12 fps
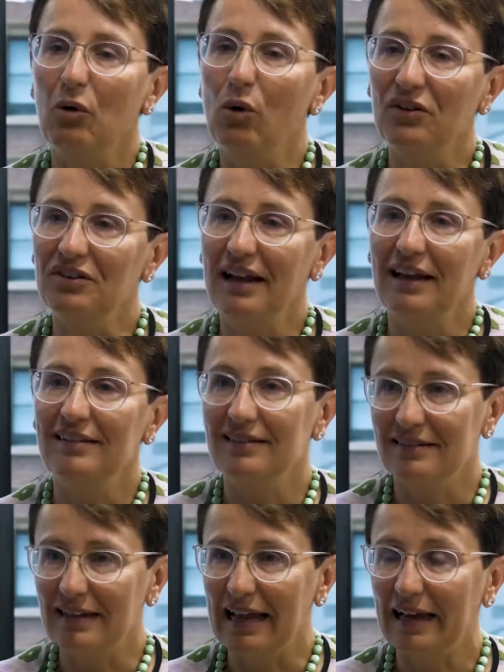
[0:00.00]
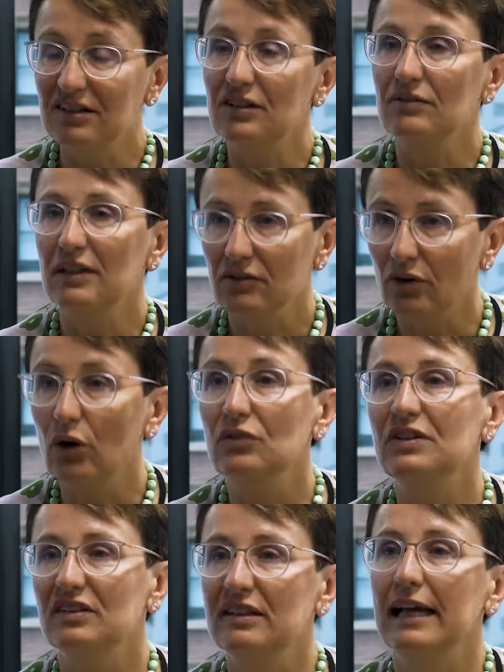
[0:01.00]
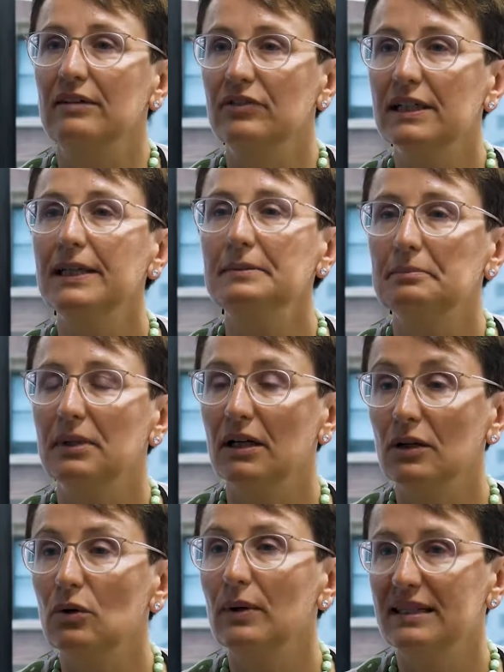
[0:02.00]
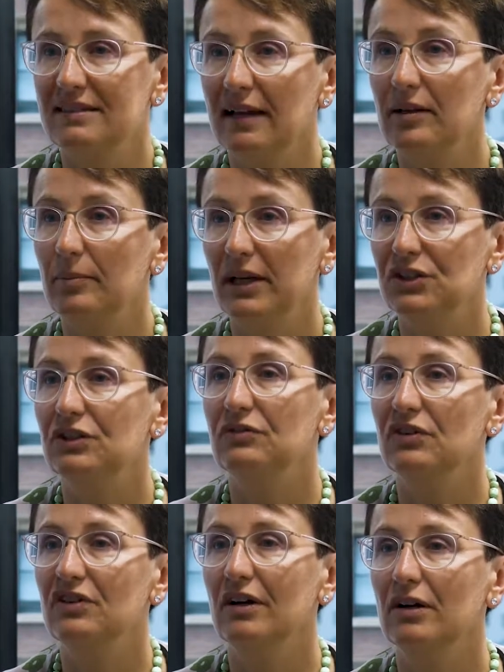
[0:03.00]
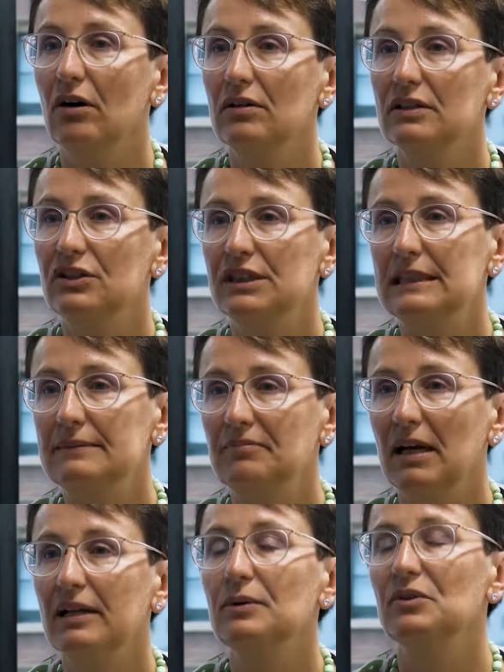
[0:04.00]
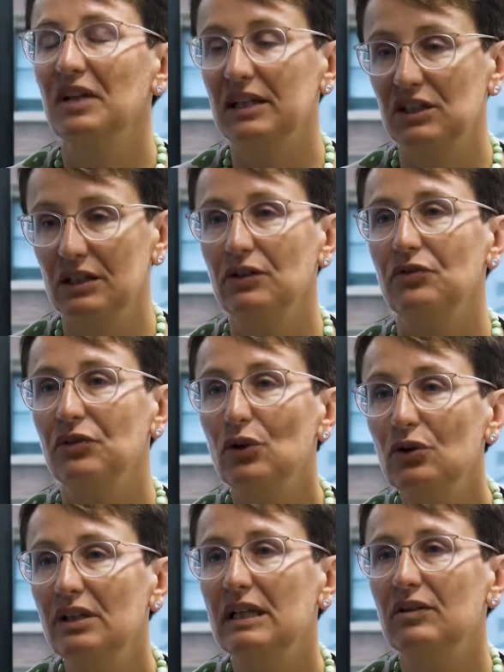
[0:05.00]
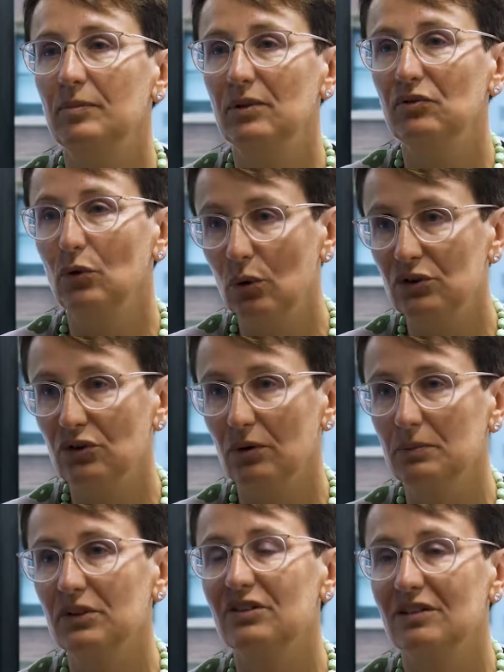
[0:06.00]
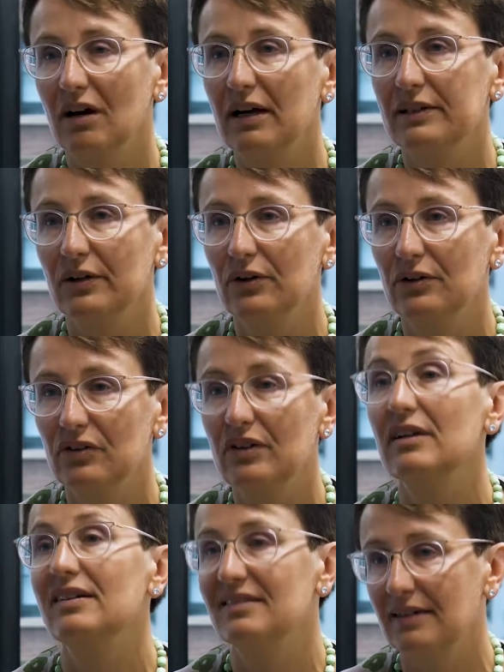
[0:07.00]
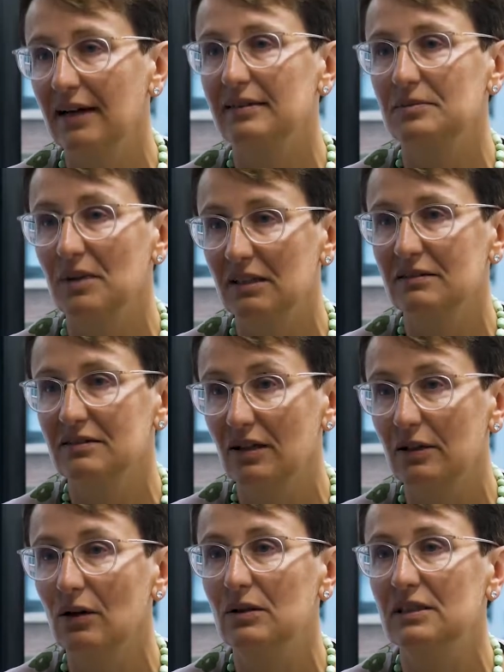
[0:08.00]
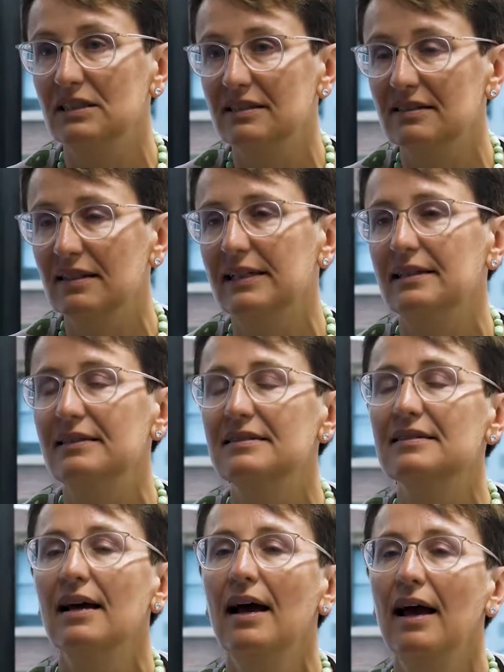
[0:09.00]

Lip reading: I wasn't as actively involved as an advocate, but I'd always had a passion for psychology, and it was actually a few years before John was diagnosed that I started my psychology studies.